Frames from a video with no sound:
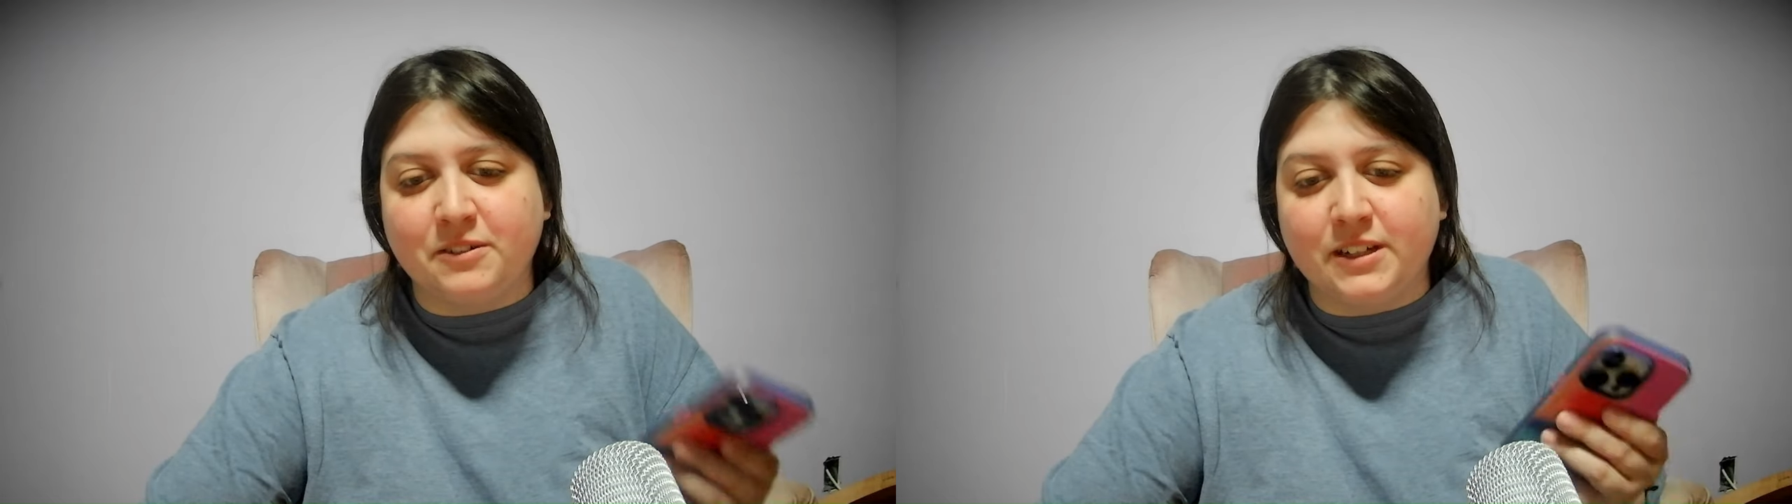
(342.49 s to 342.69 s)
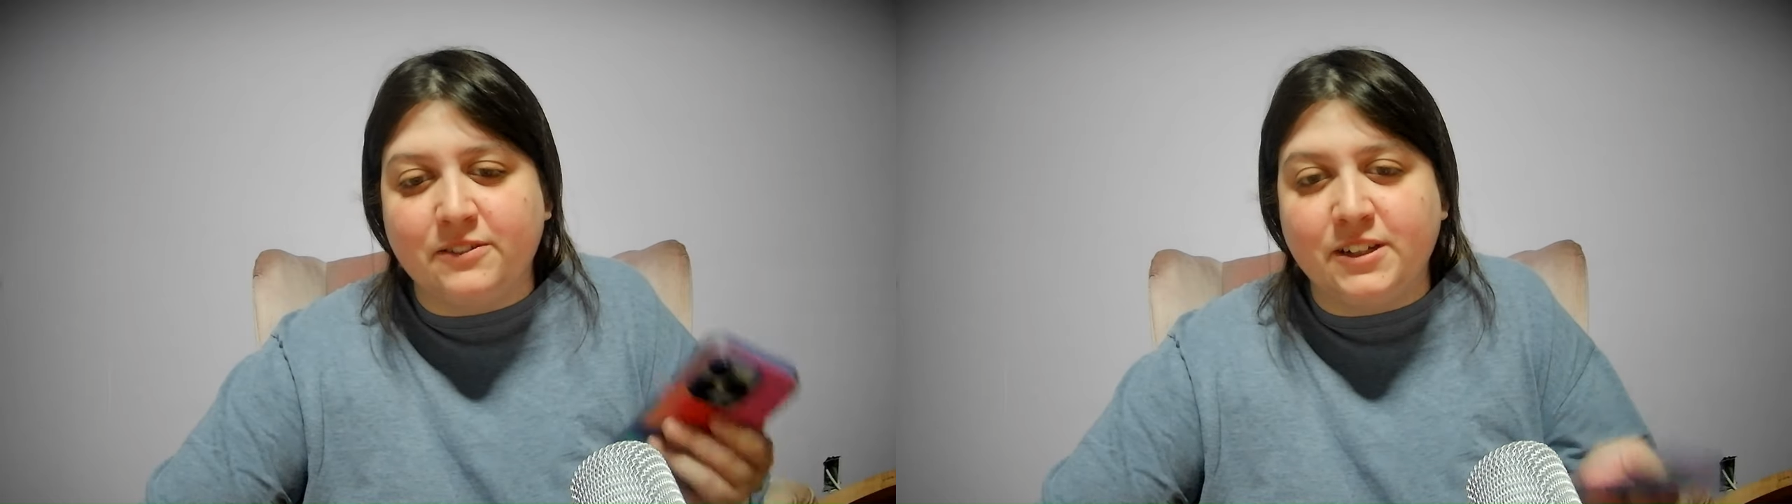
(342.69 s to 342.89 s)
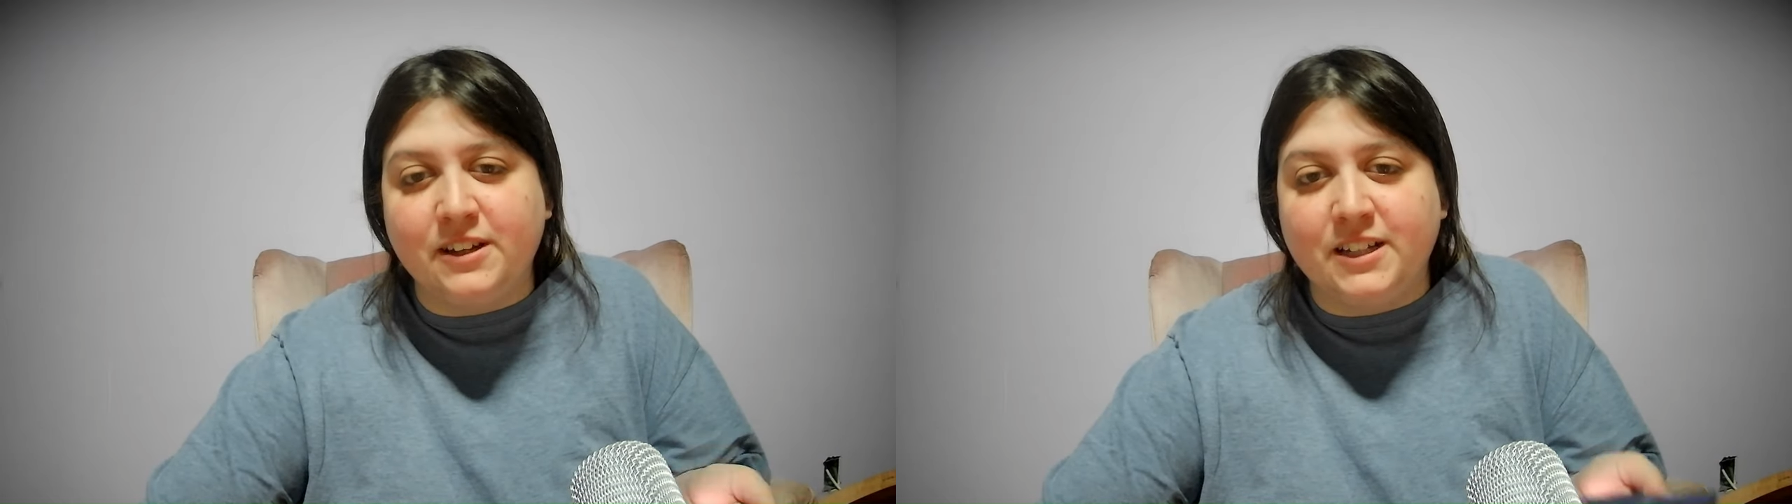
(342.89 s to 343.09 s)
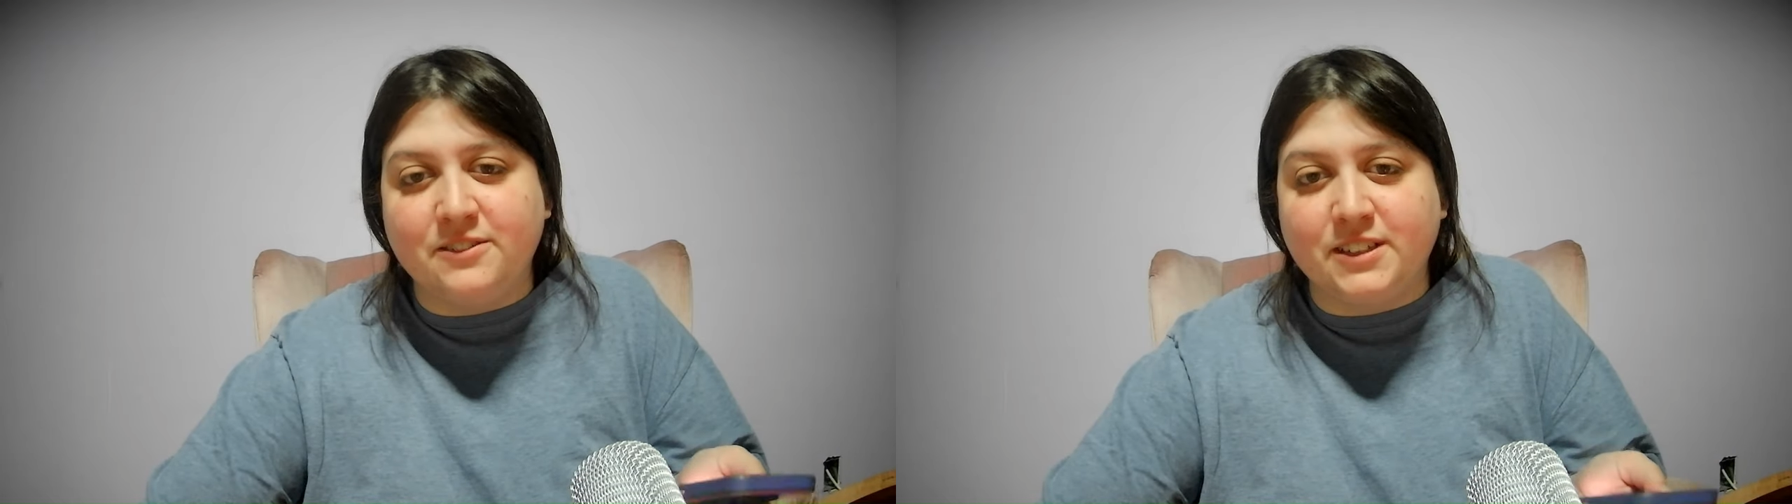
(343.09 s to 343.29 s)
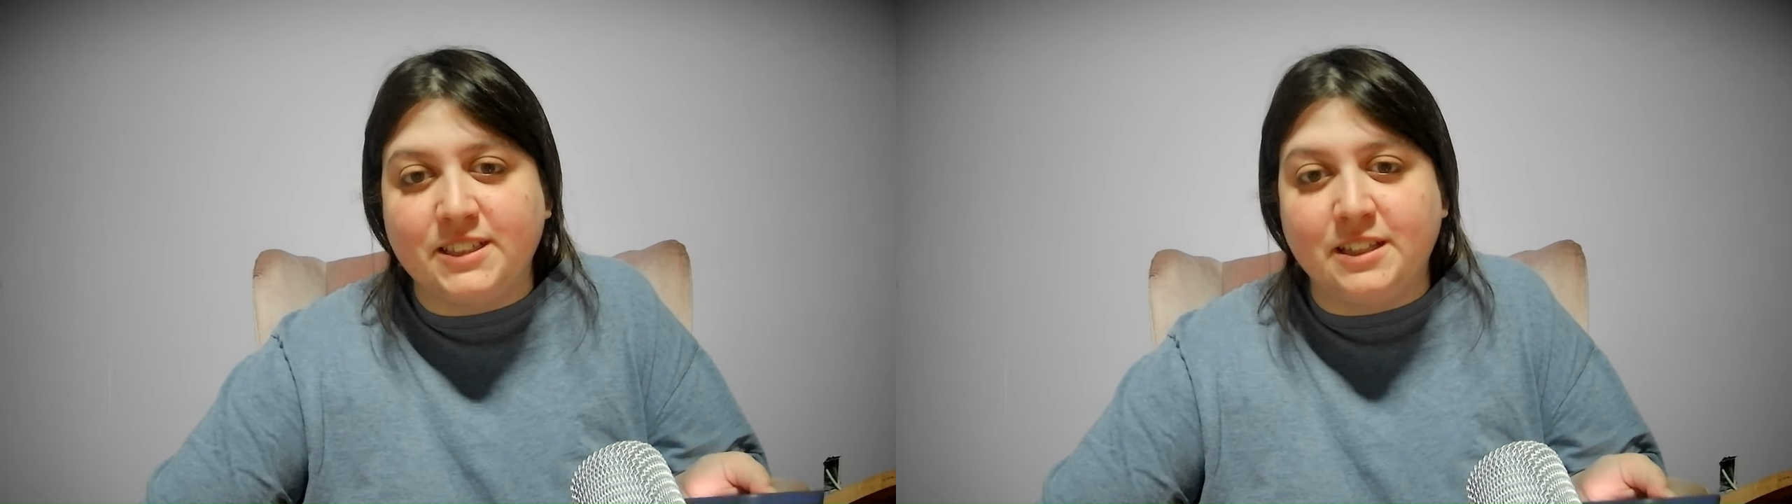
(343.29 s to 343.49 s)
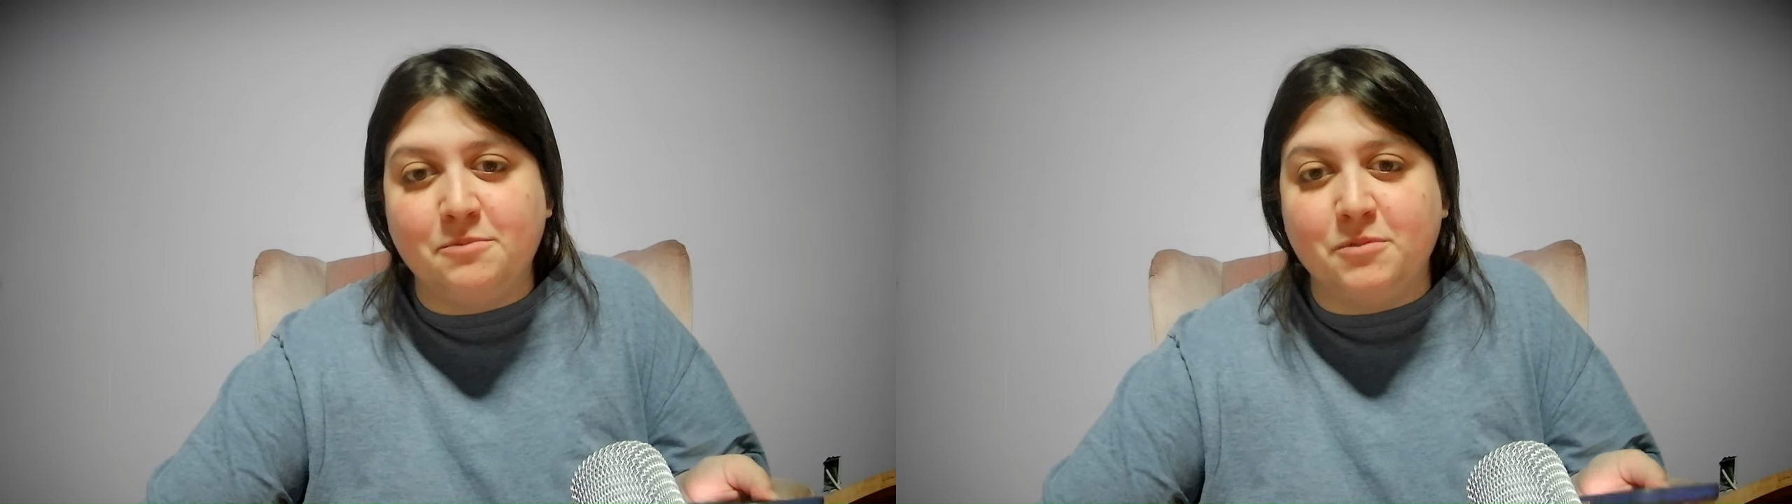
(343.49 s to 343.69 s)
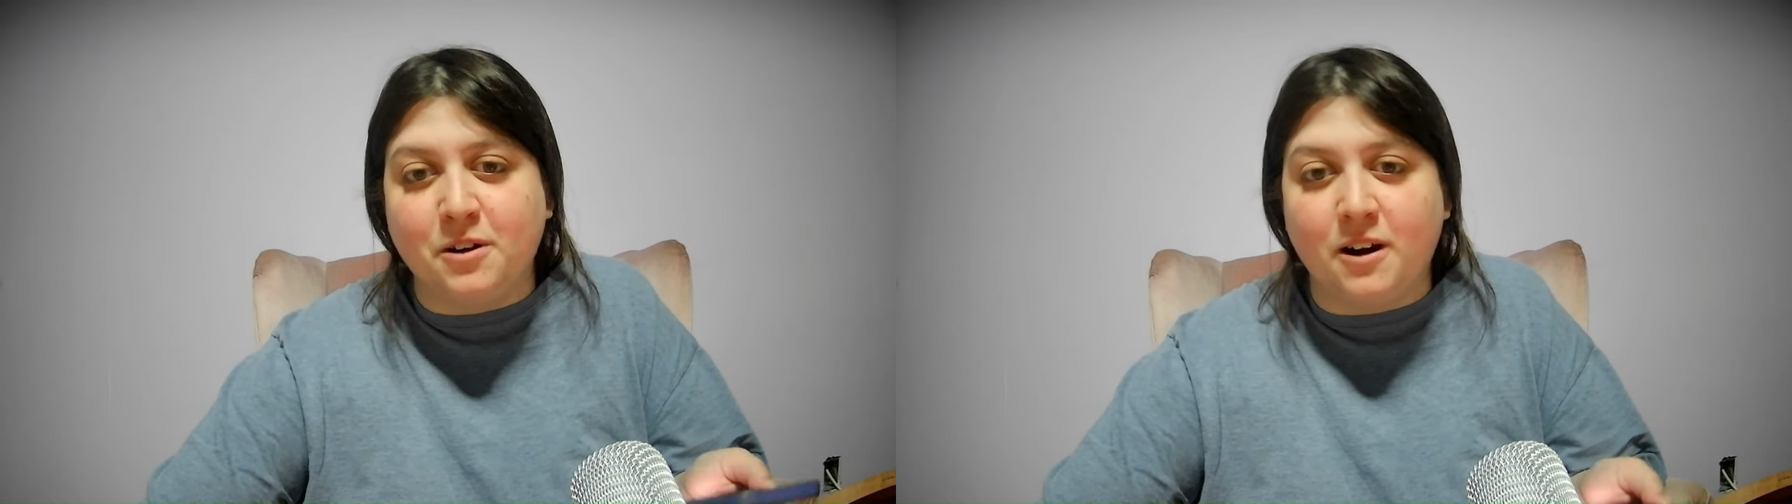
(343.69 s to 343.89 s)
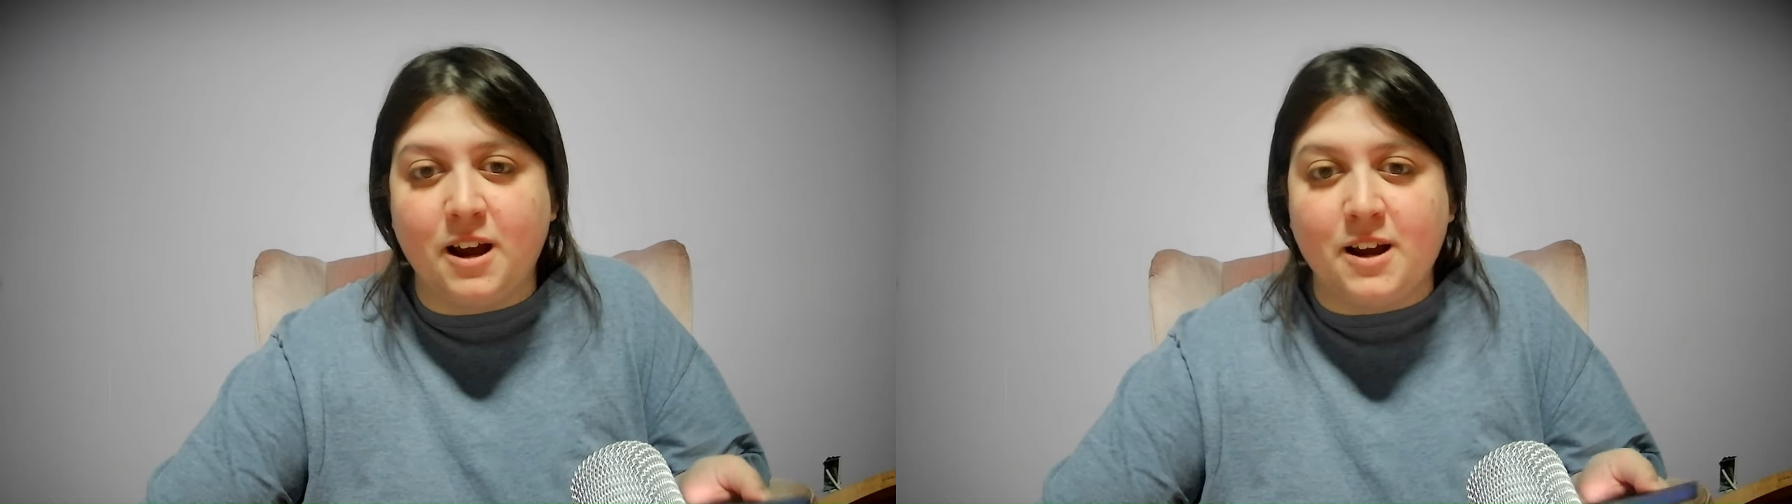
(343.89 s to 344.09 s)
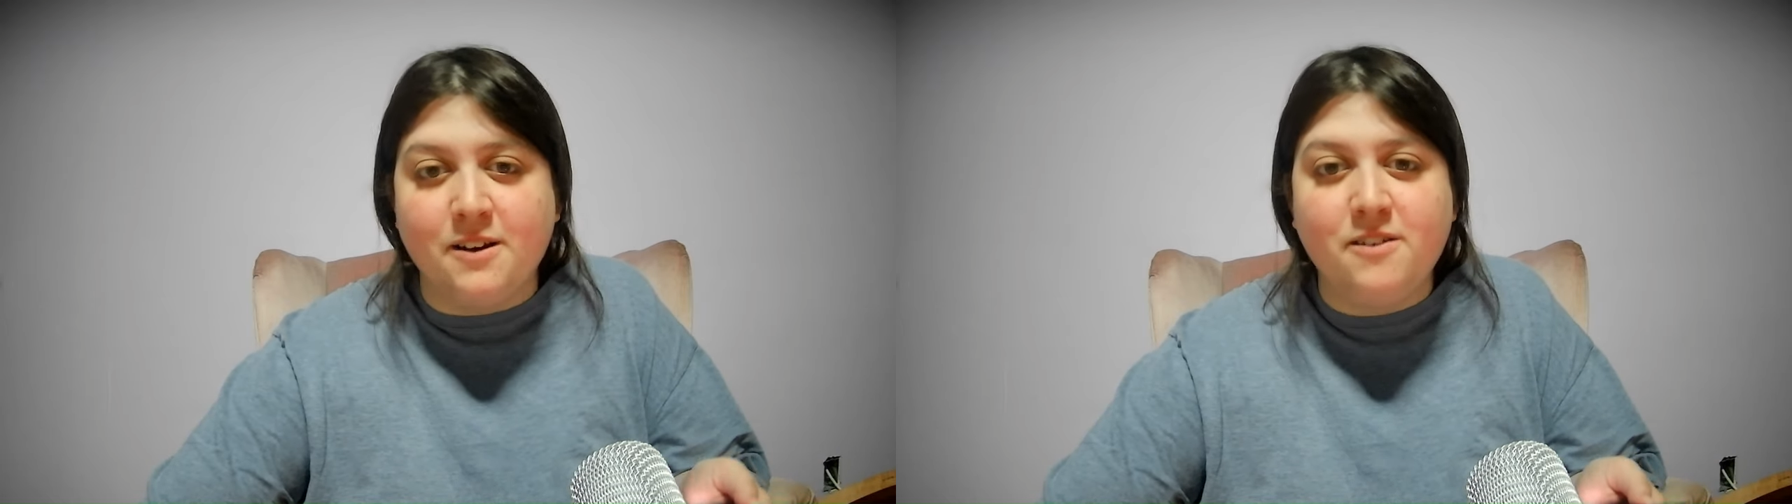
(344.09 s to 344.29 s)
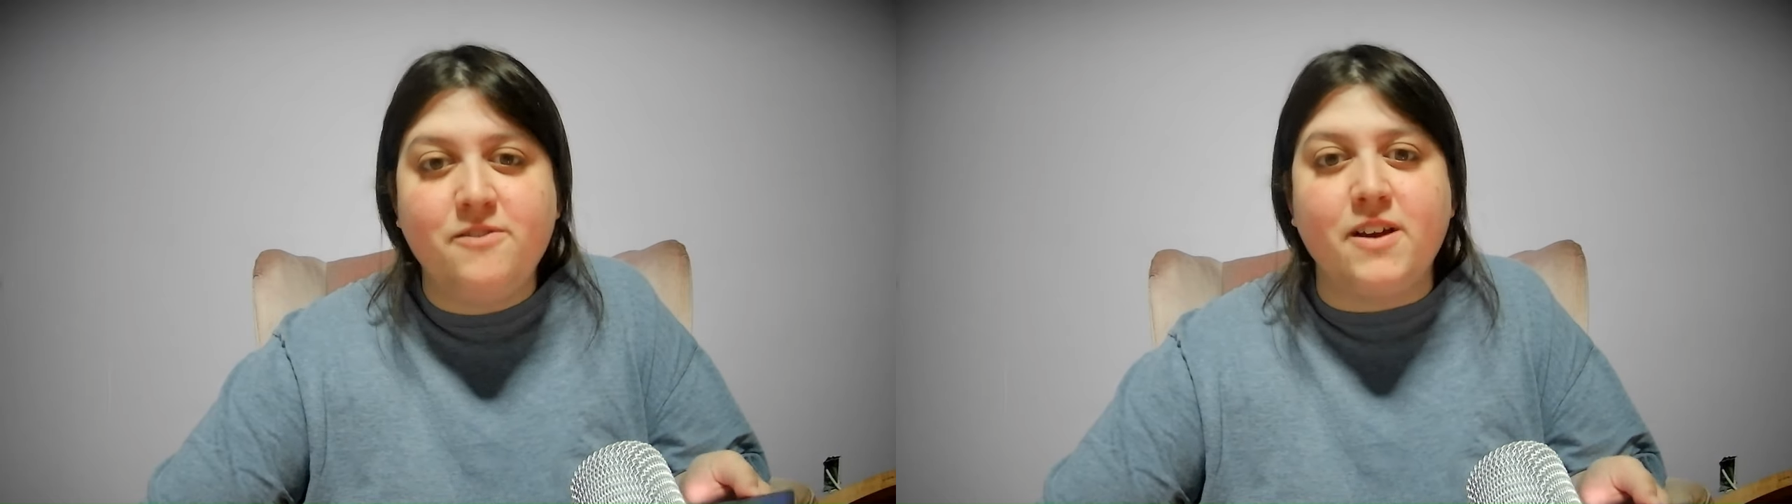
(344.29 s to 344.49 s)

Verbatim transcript: what you guys want to see more of,